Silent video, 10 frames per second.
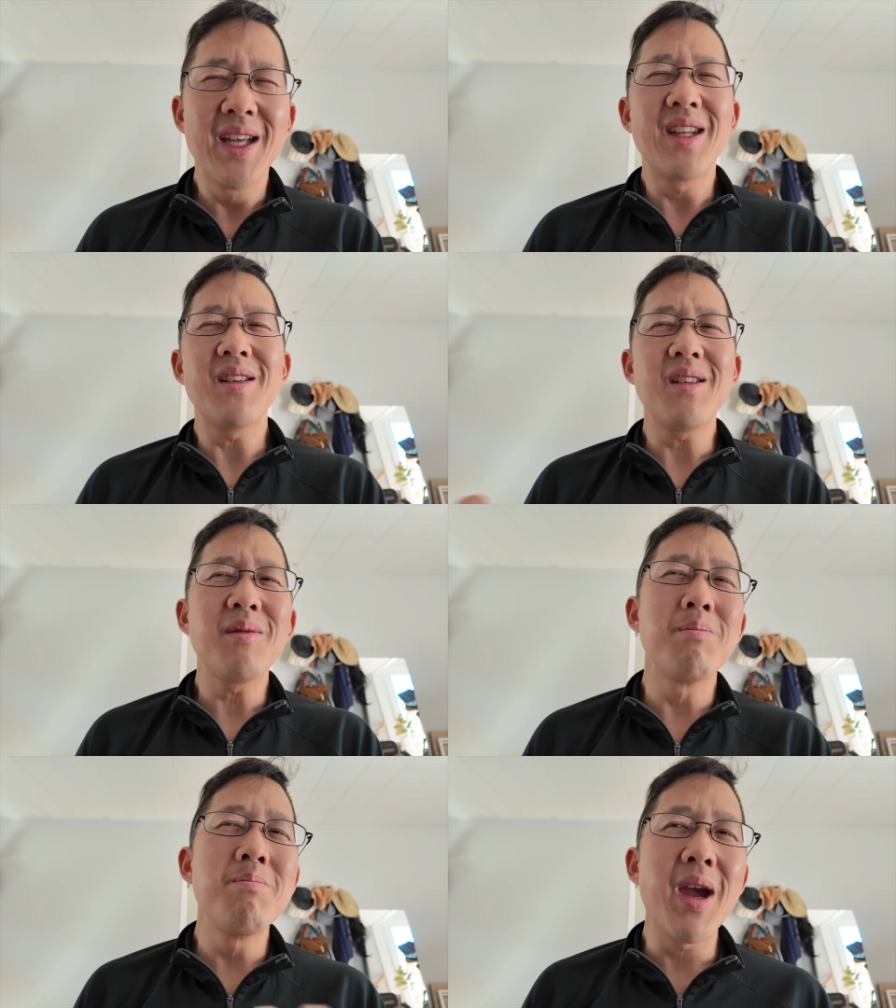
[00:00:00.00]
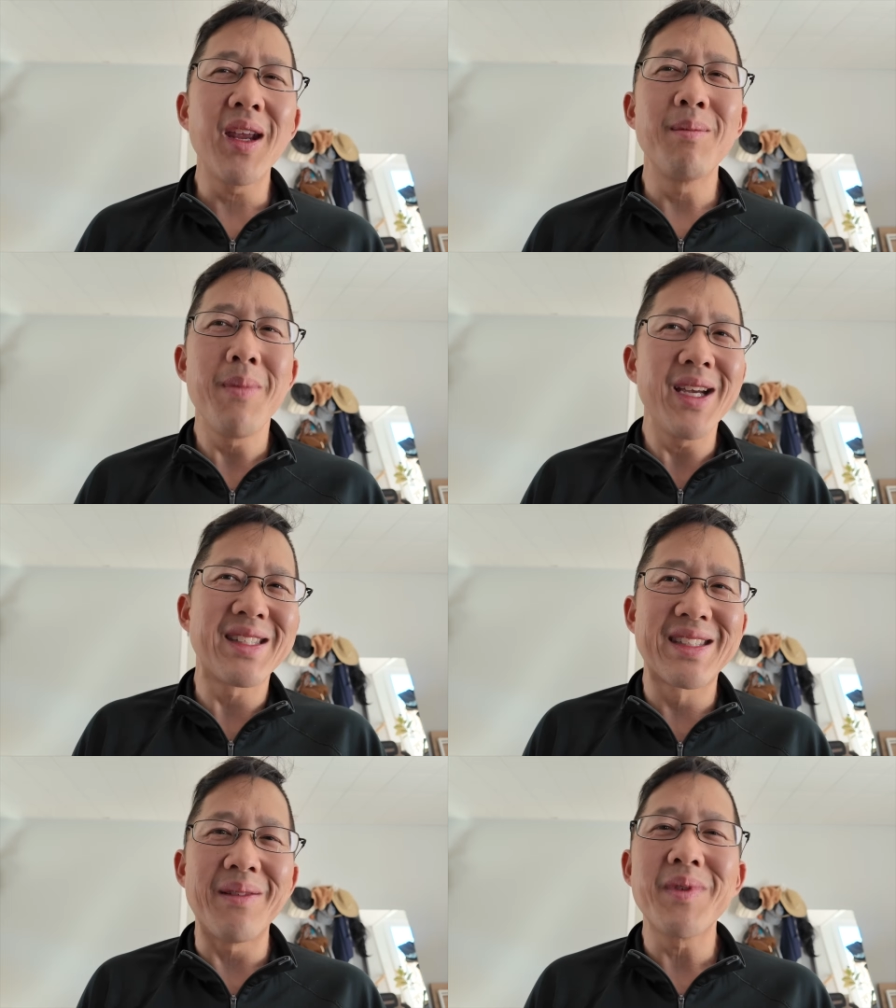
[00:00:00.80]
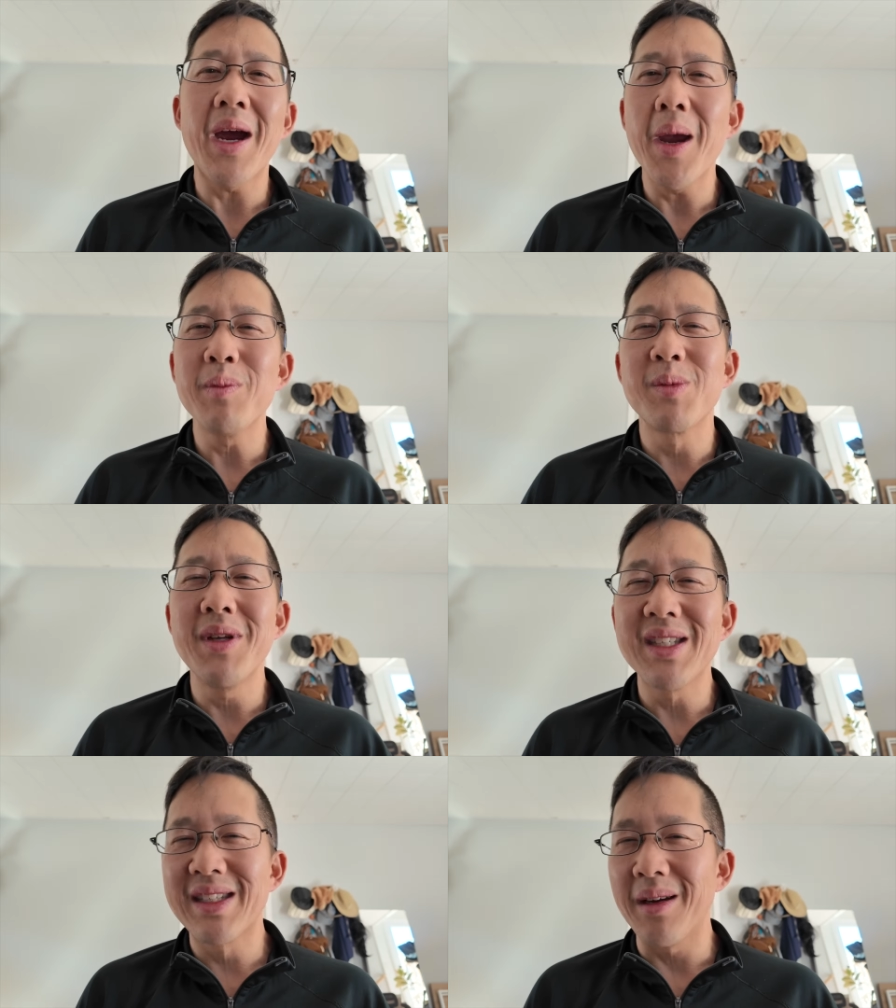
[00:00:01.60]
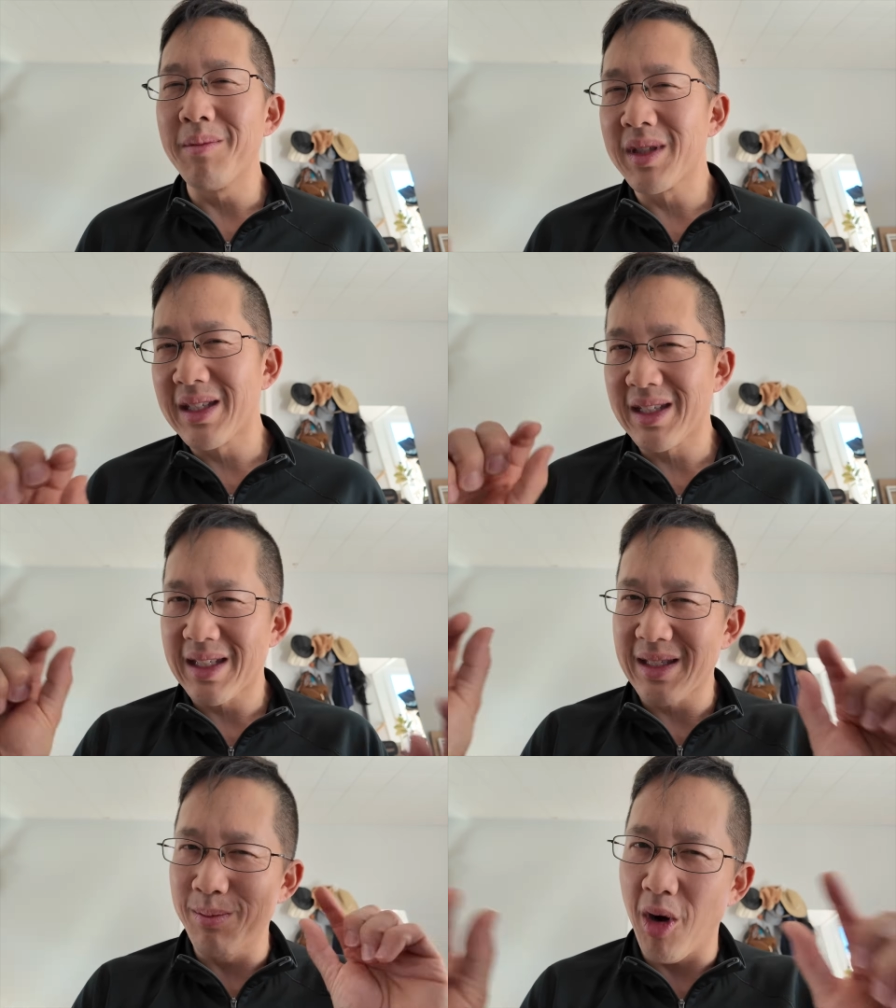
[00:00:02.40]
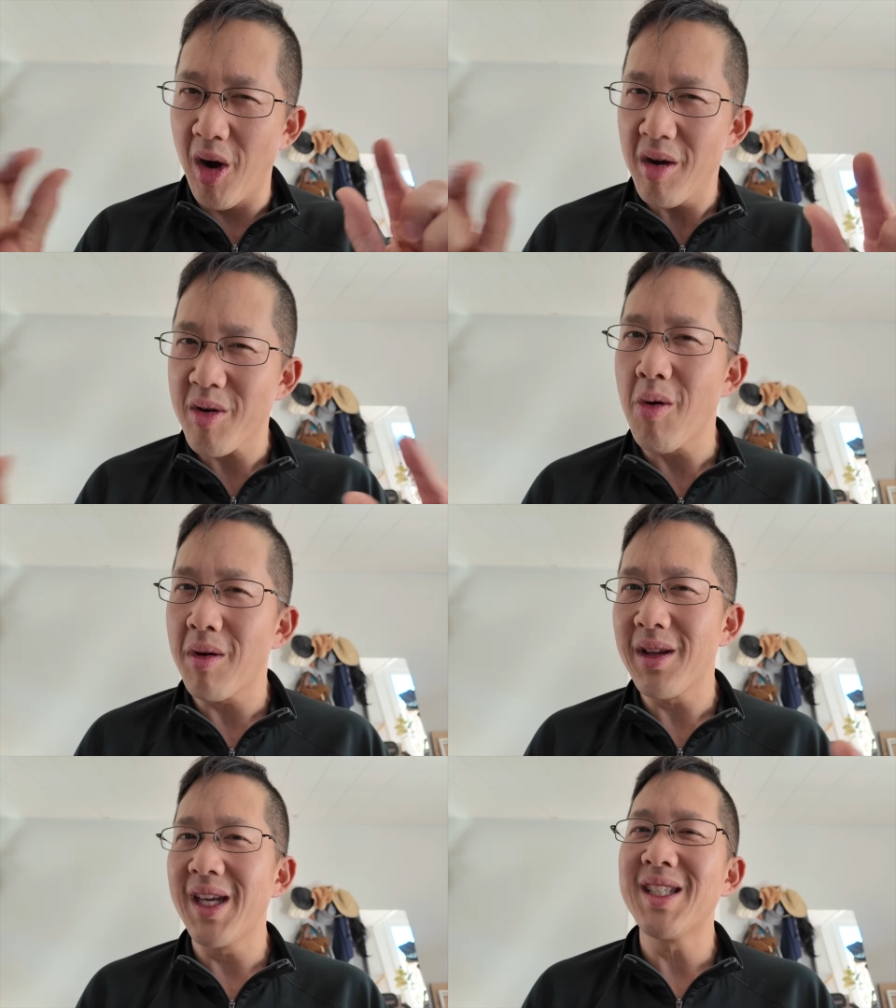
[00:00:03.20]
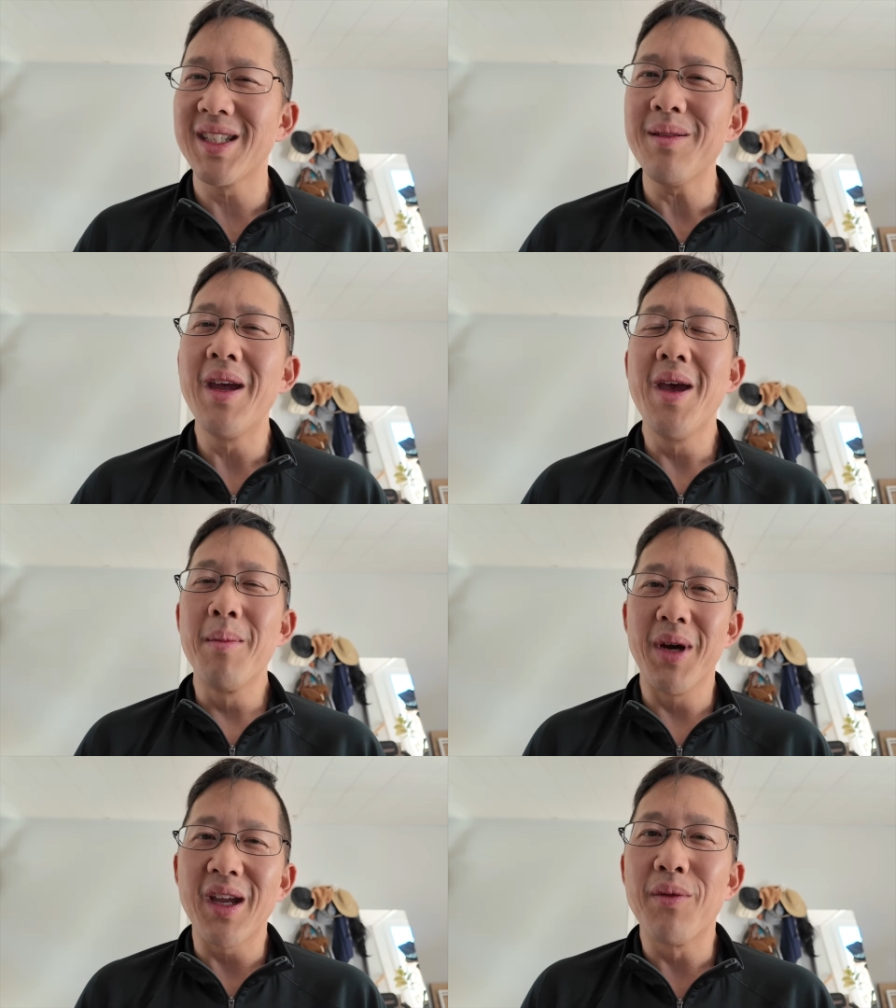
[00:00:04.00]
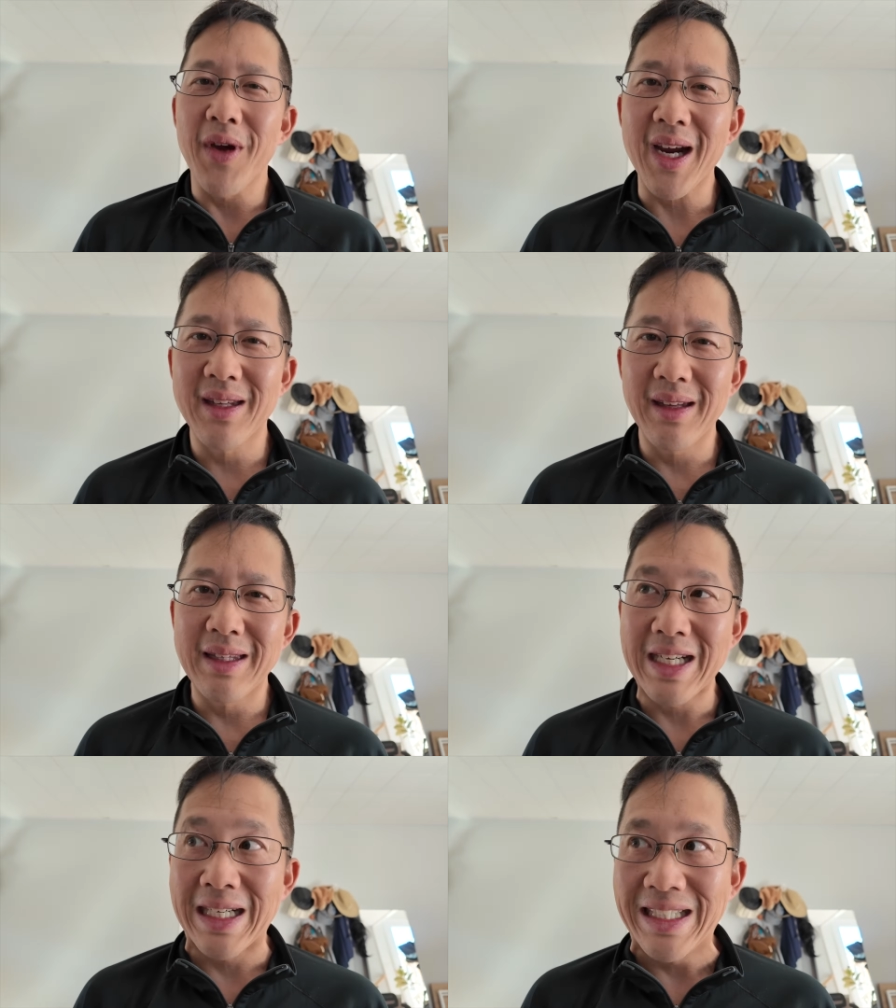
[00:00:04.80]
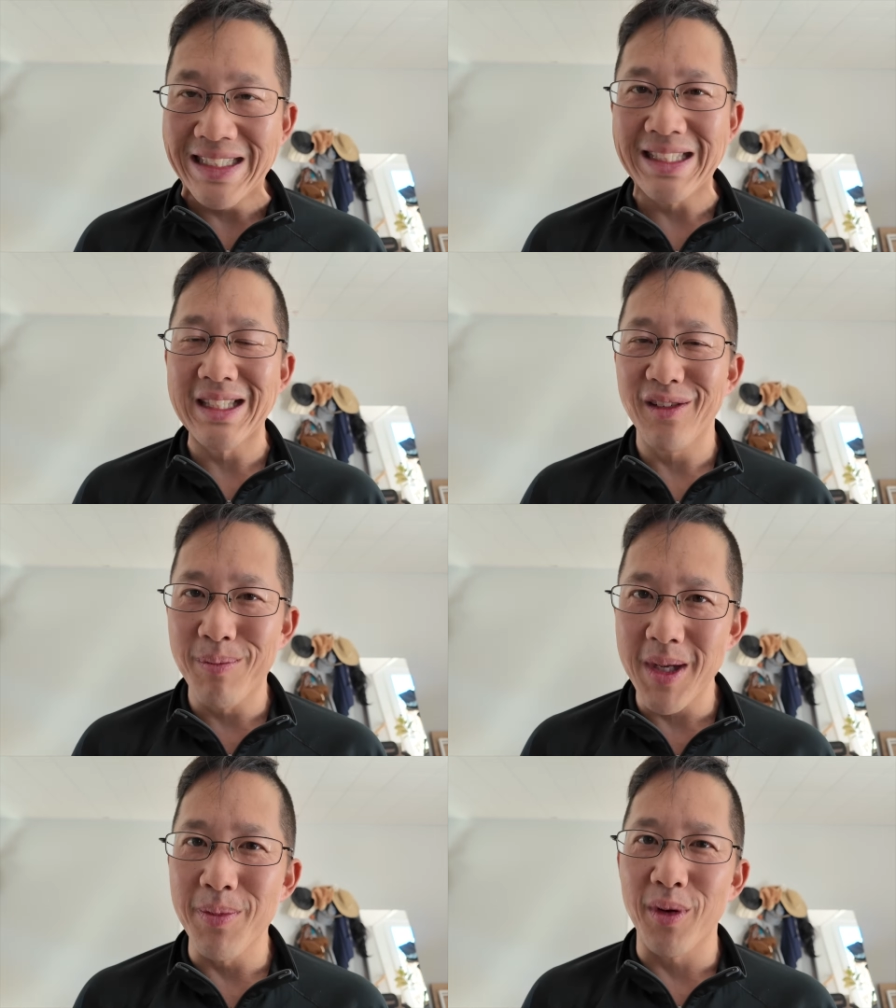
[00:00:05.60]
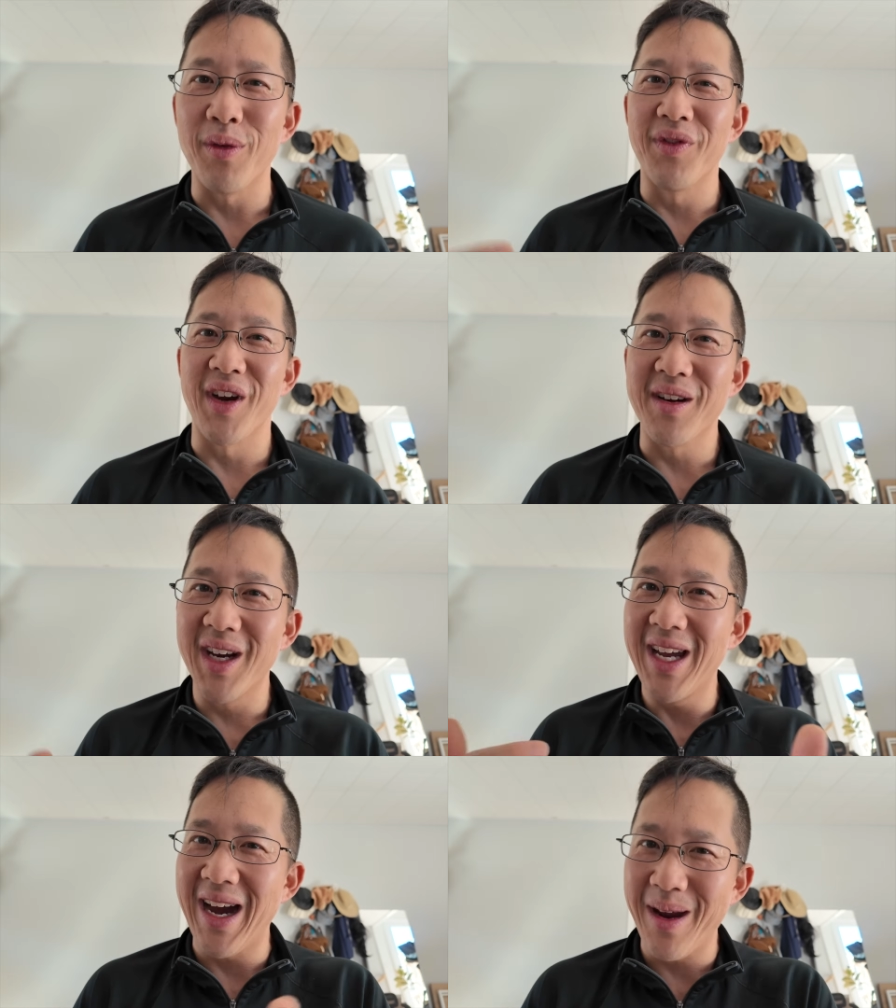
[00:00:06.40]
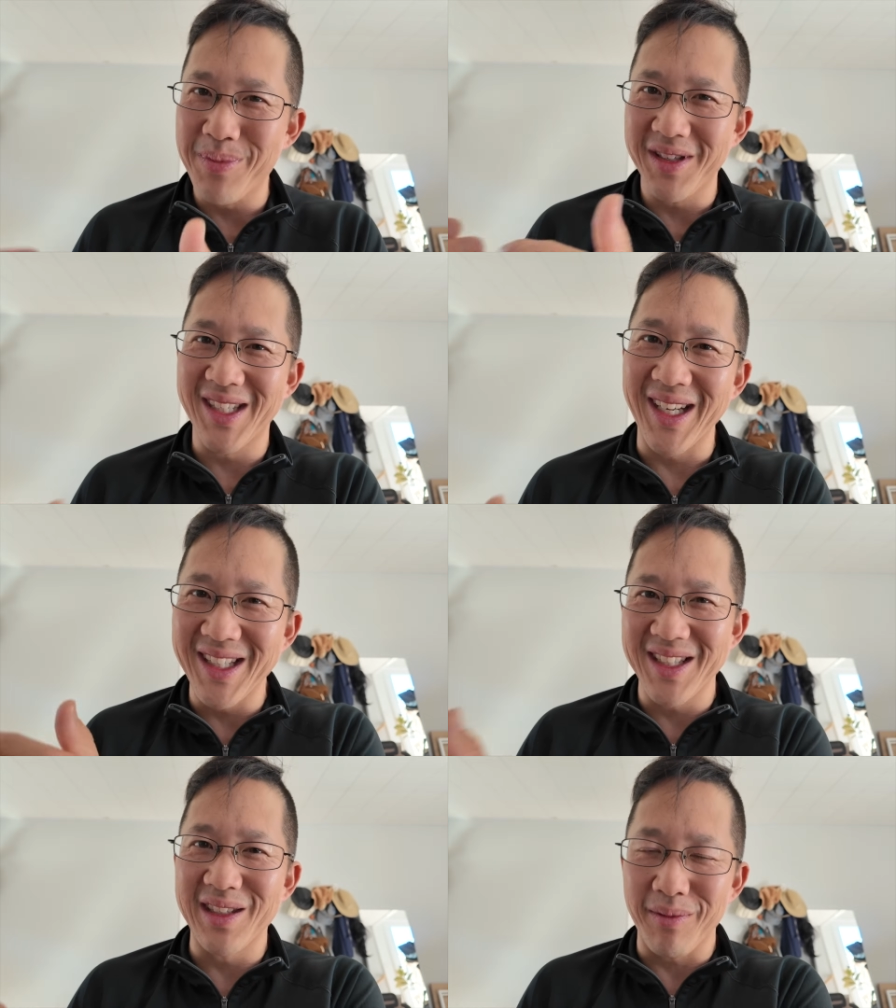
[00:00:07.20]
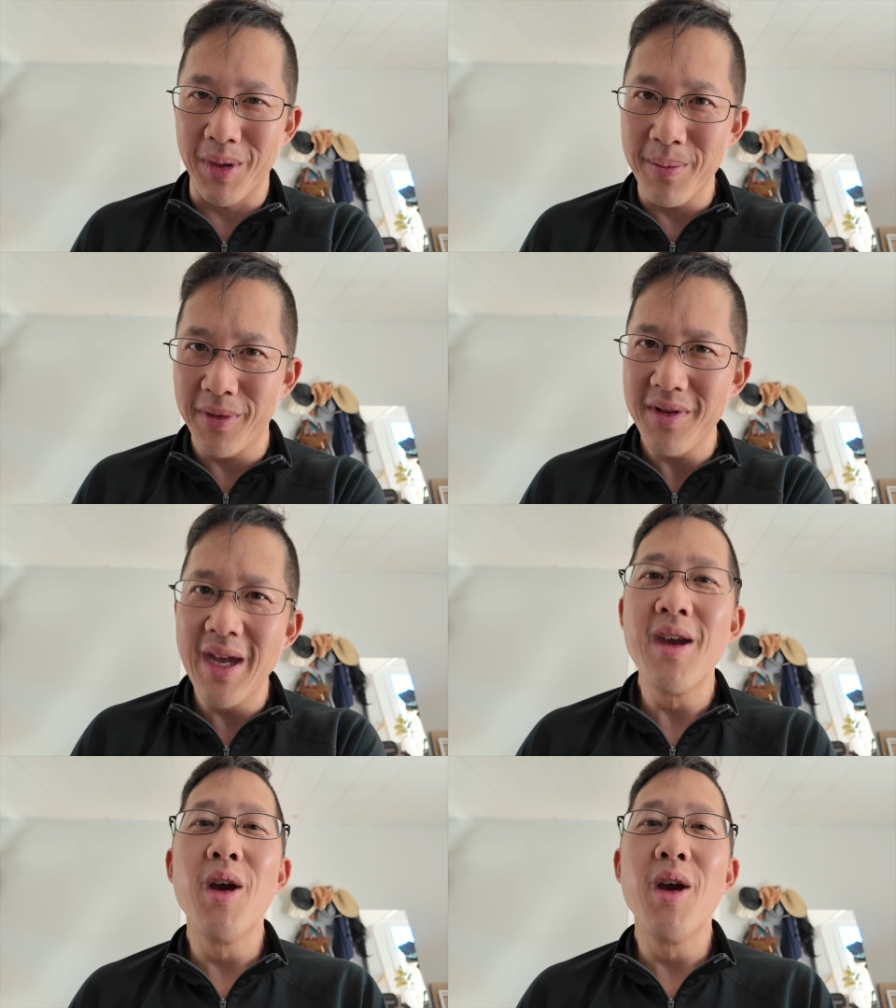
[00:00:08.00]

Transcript: There may, might sometimes be some small correlation, but in fact, tons of people, very high percentages of people,